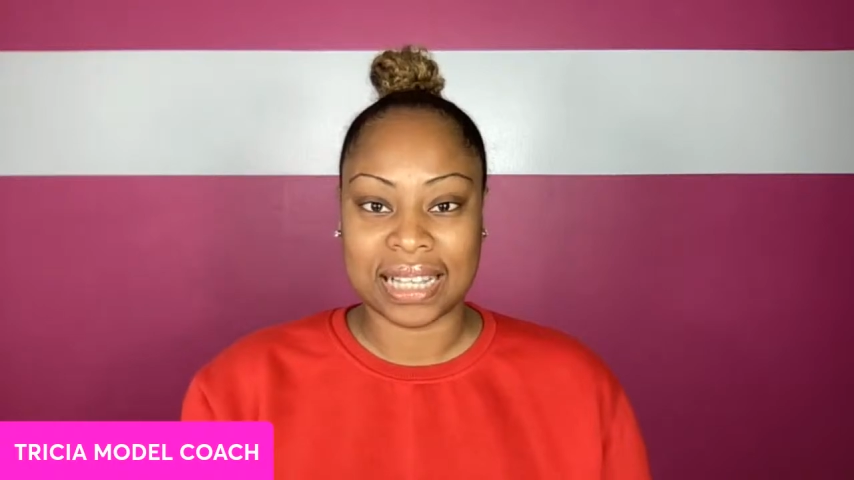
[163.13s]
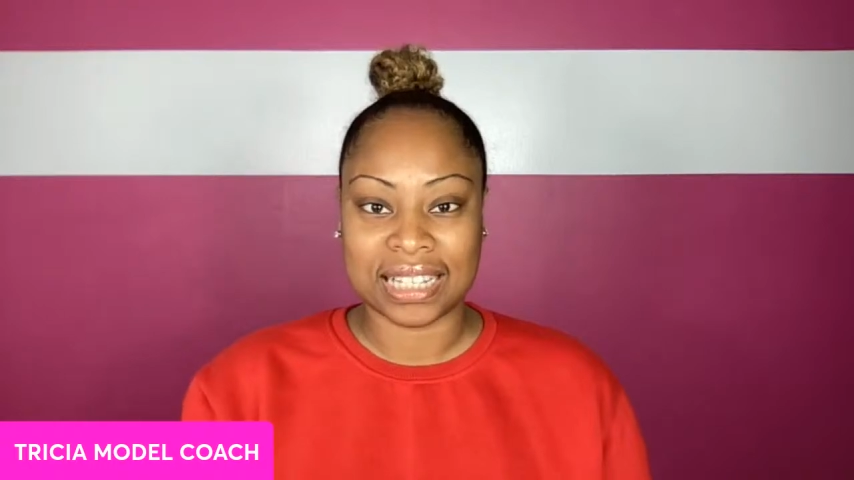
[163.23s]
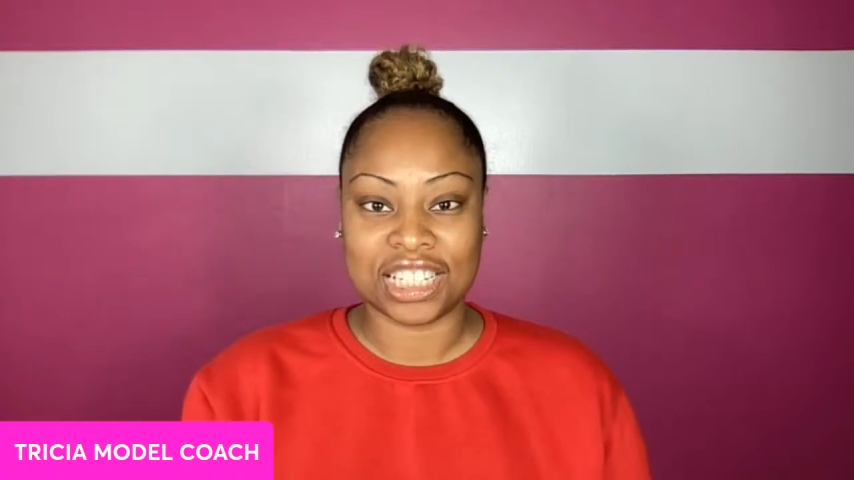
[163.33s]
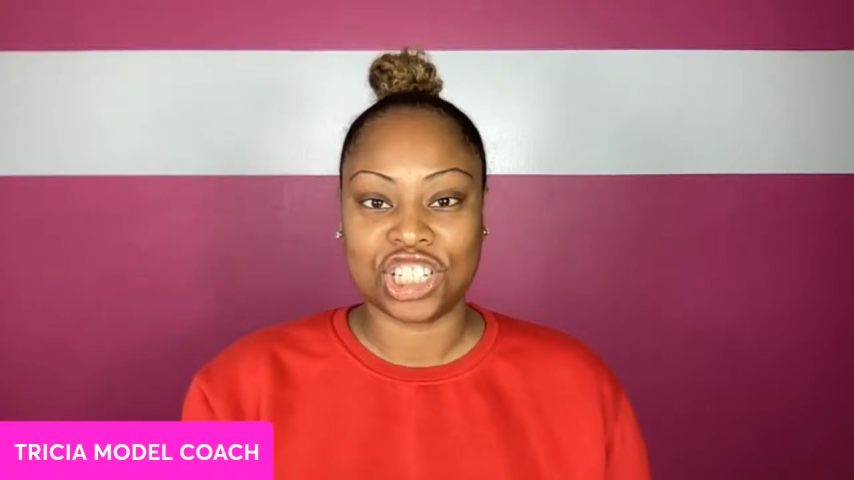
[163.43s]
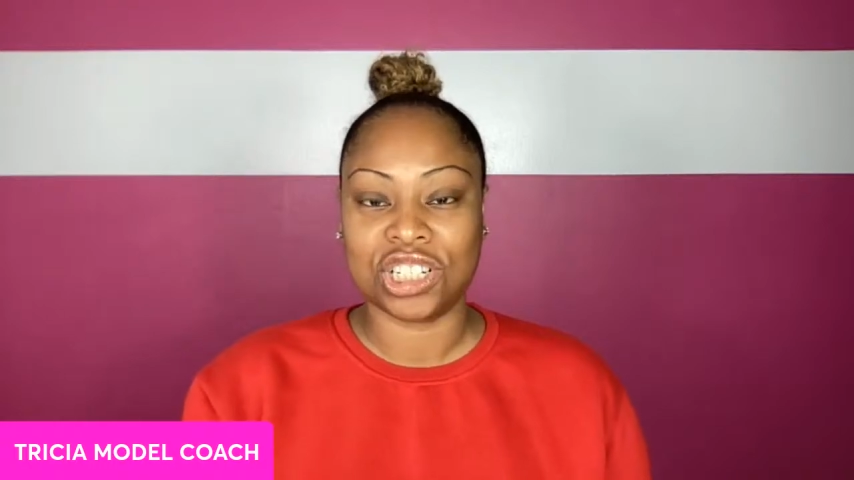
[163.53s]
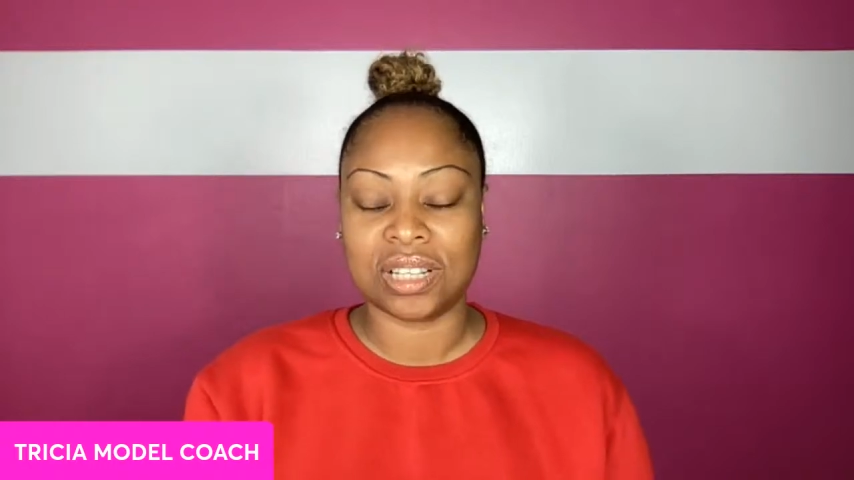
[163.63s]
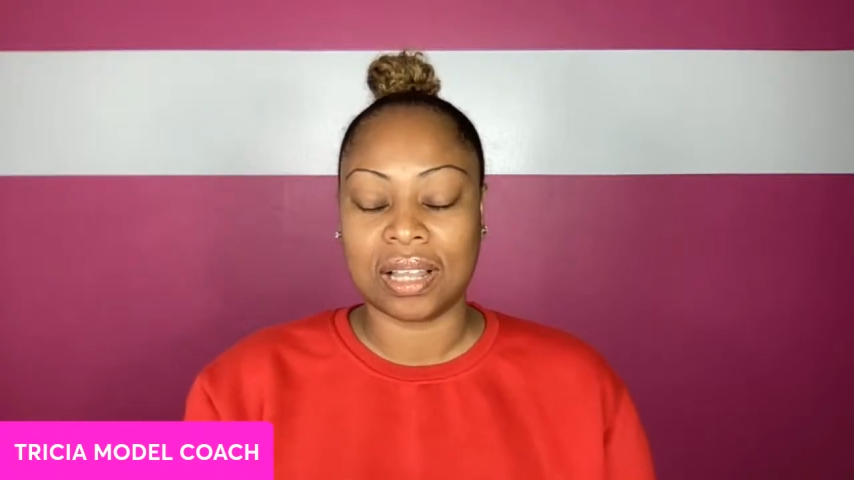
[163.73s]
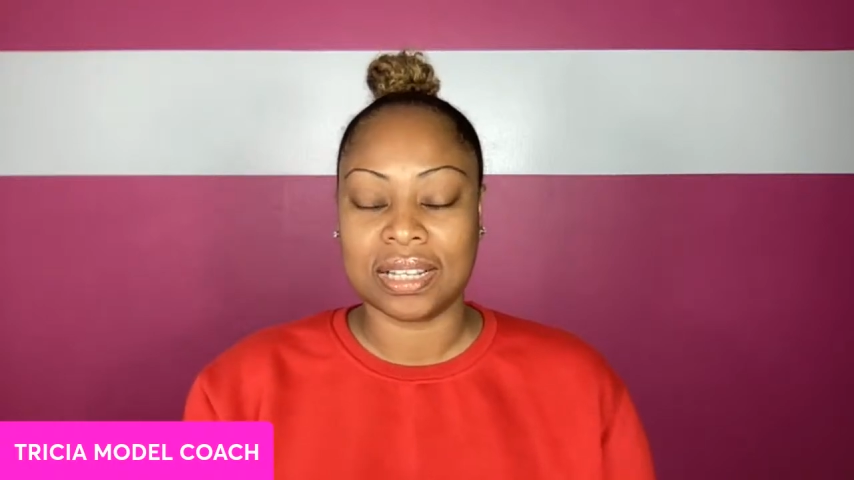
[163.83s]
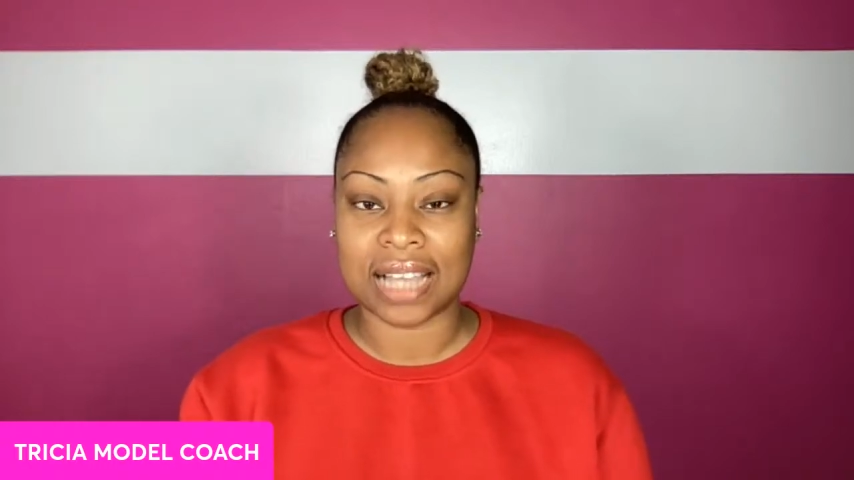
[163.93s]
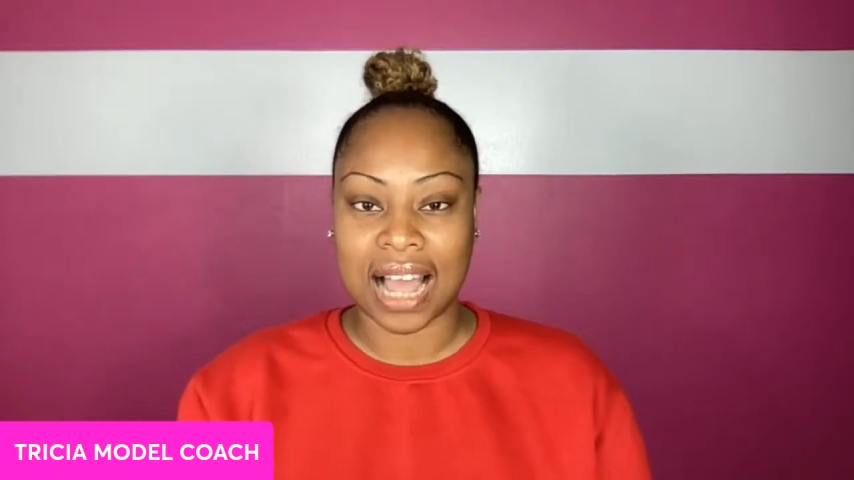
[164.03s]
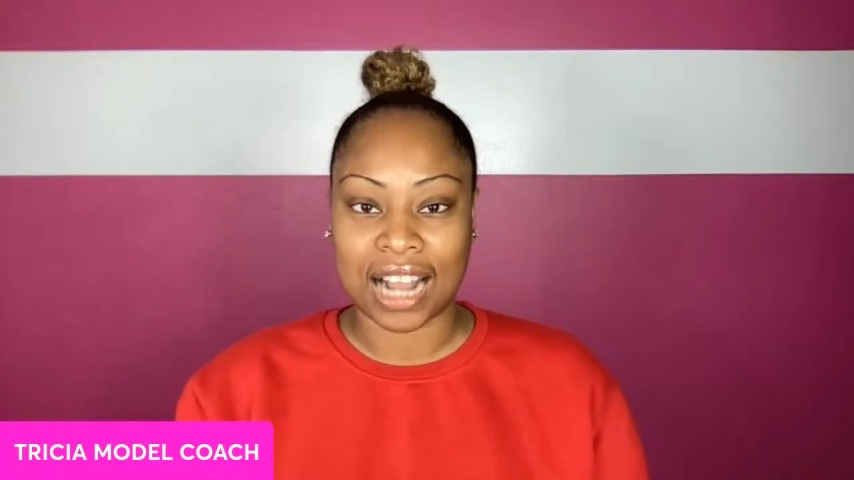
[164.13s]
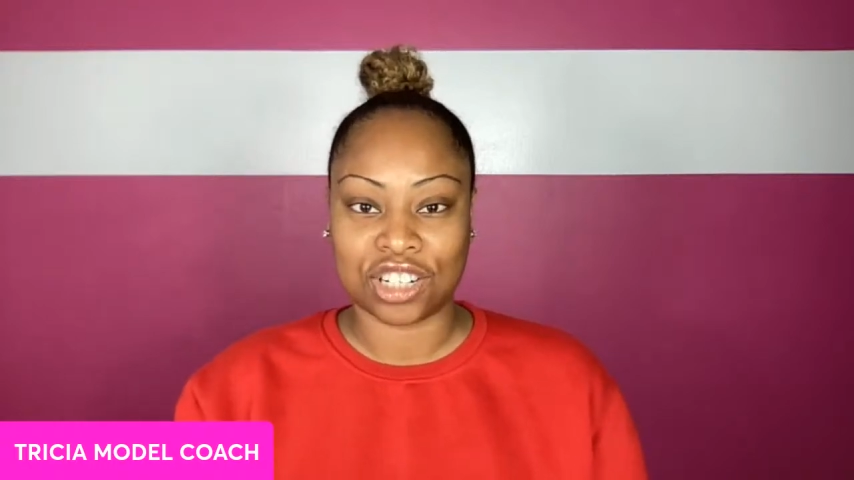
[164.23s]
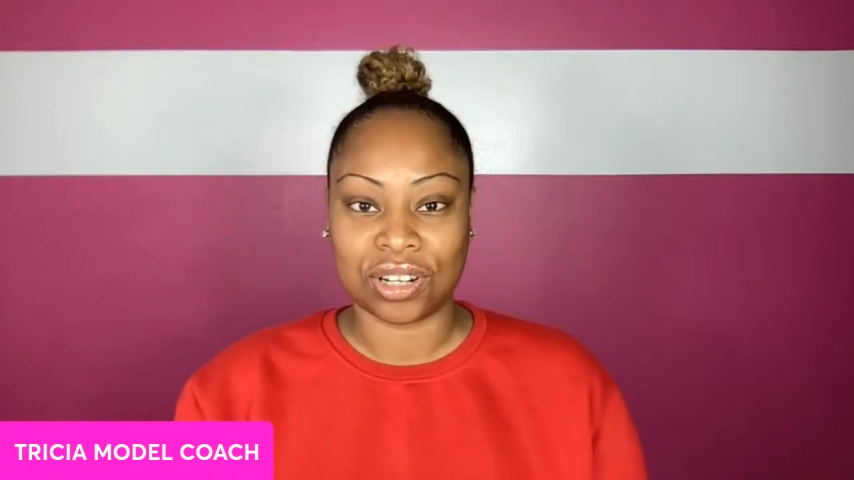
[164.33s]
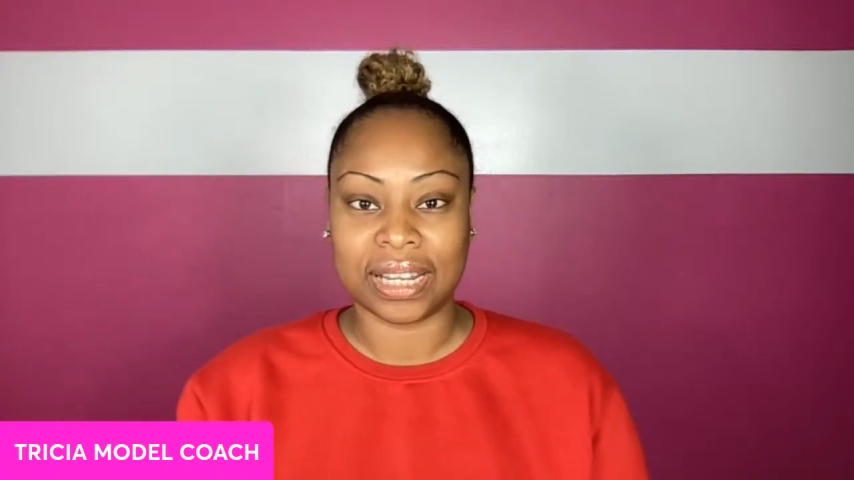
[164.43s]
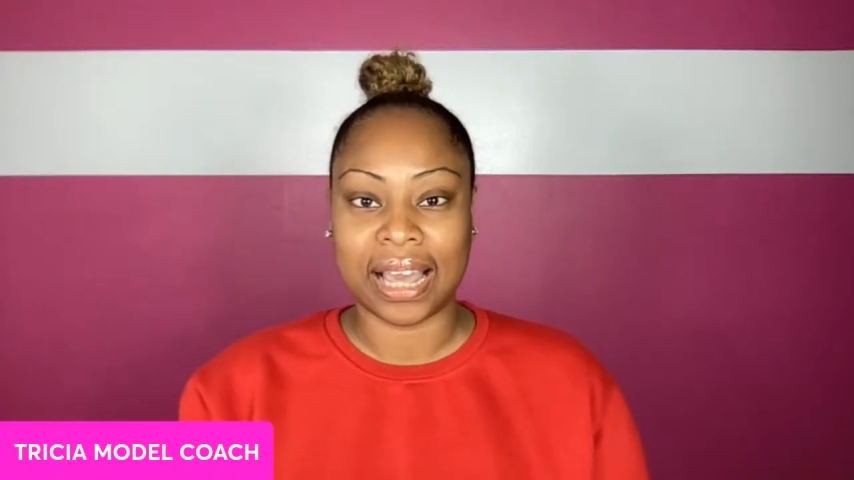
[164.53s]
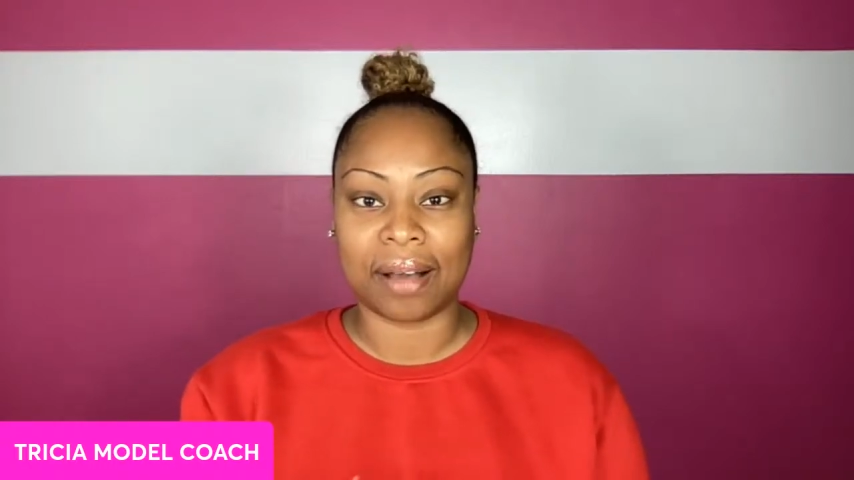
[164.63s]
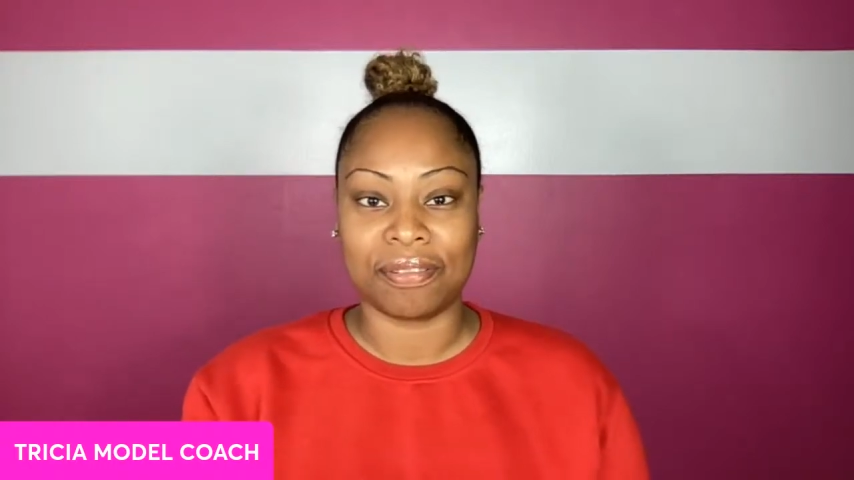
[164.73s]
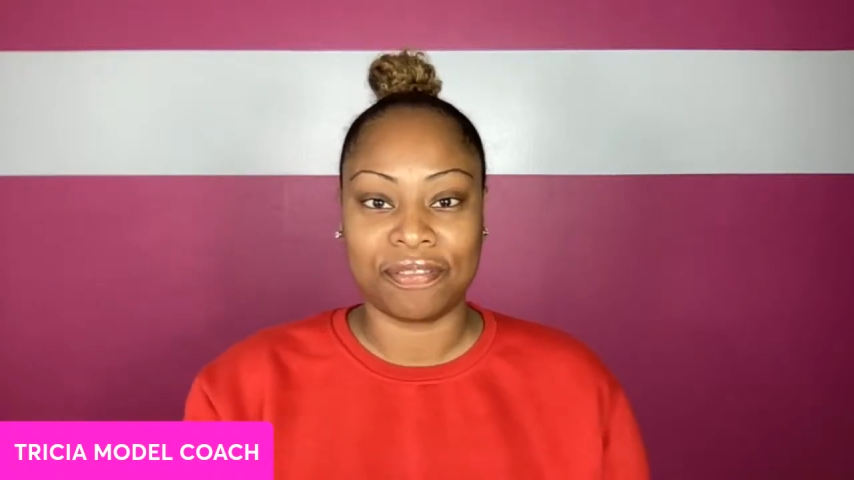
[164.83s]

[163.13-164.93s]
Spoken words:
A digital is actually a